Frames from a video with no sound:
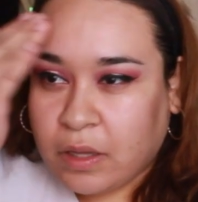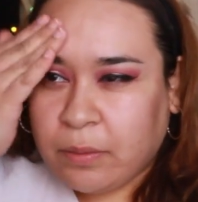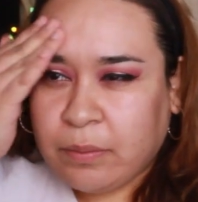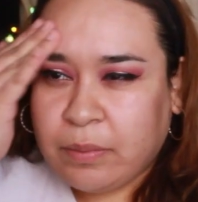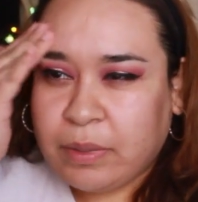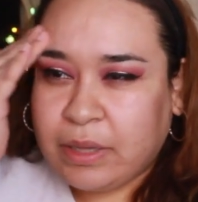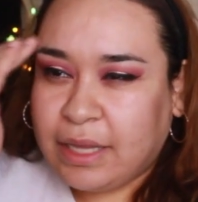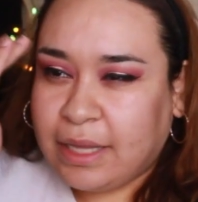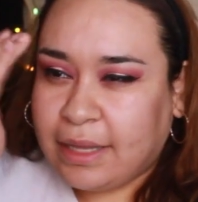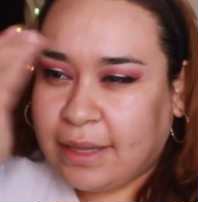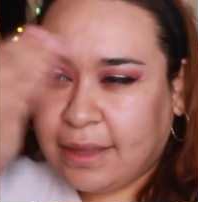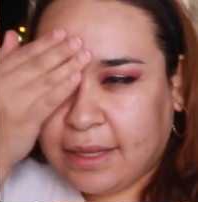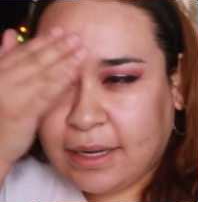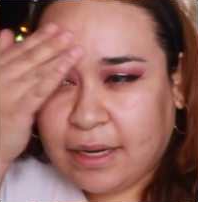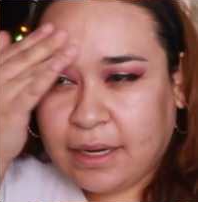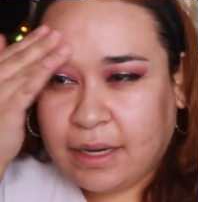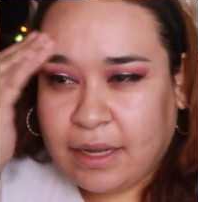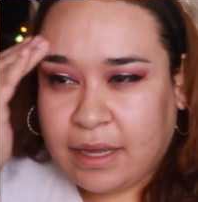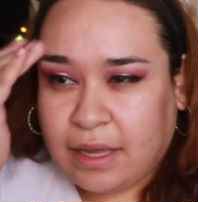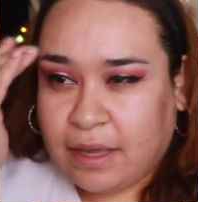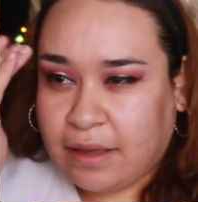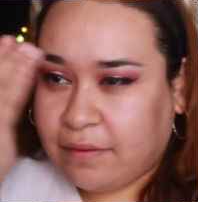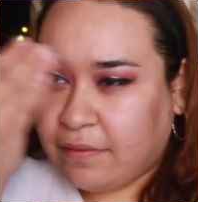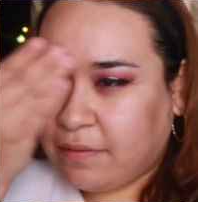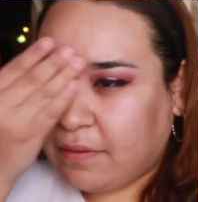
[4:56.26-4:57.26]
But they didn't
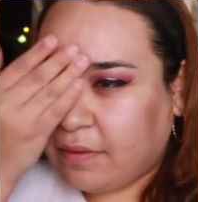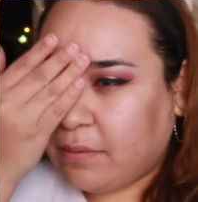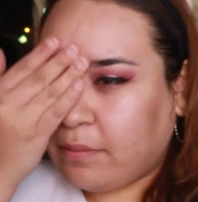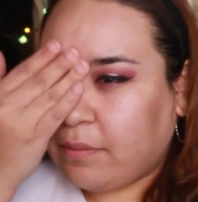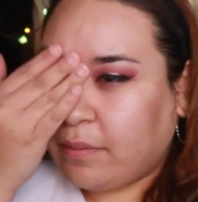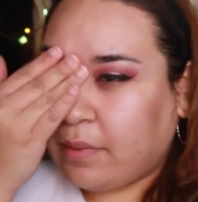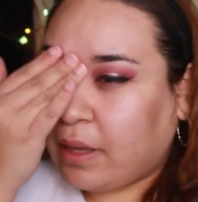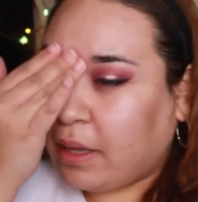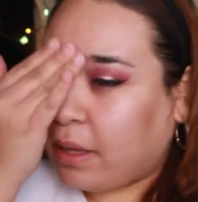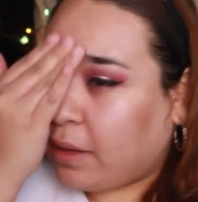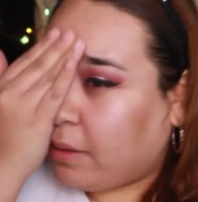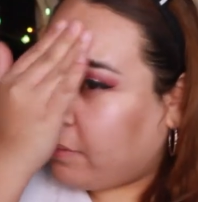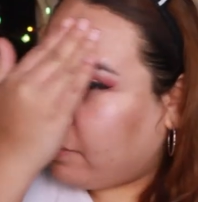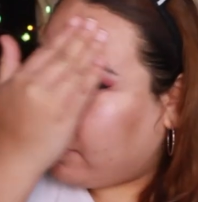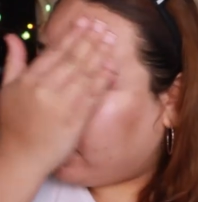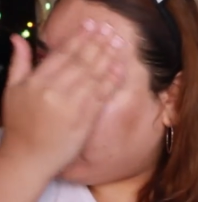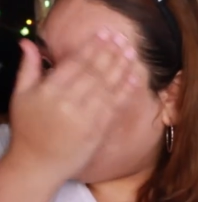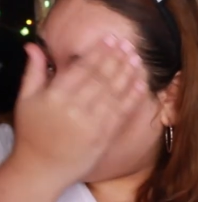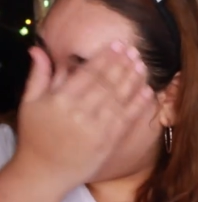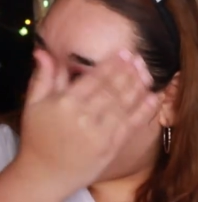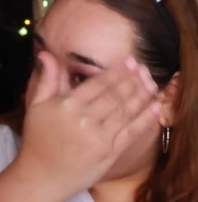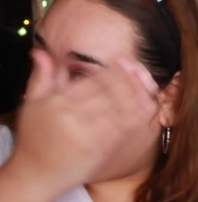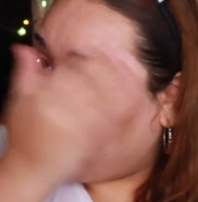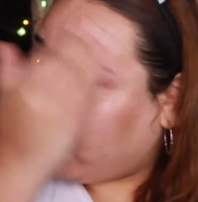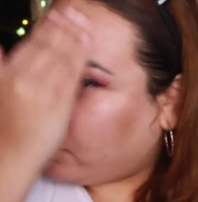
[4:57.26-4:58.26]
have them at
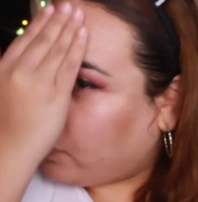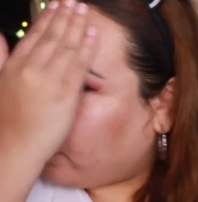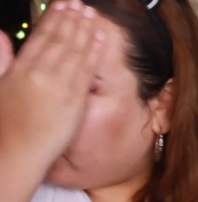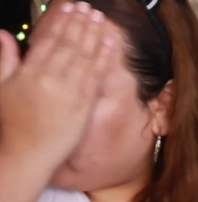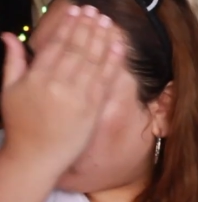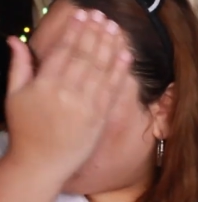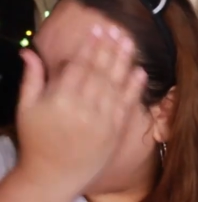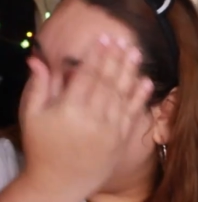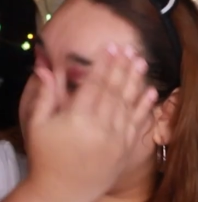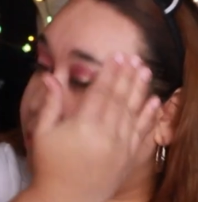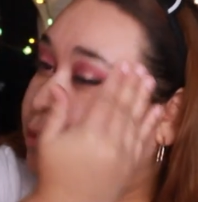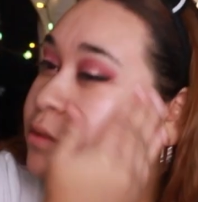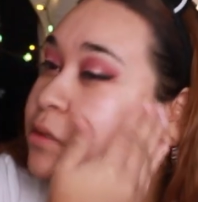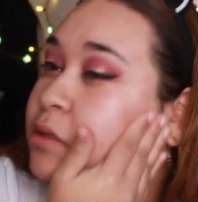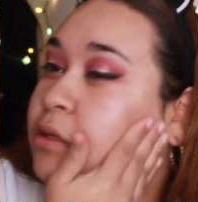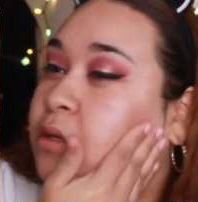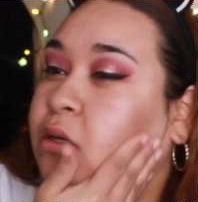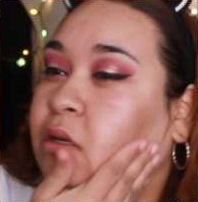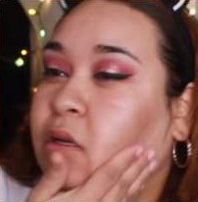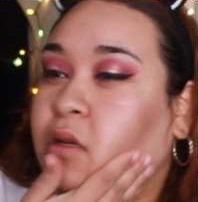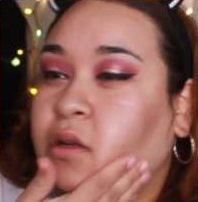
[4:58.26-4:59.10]
my Walmart.